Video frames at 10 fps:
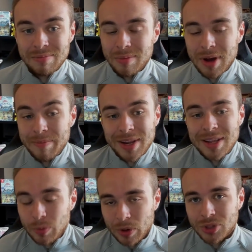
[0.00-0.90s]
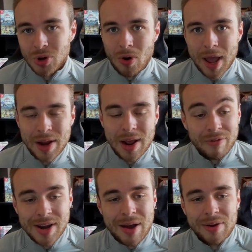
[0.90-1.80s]
I mean, he will score ahead
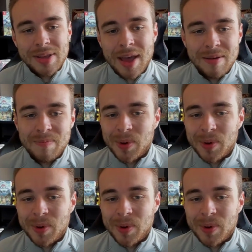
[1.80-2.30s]
every now and again,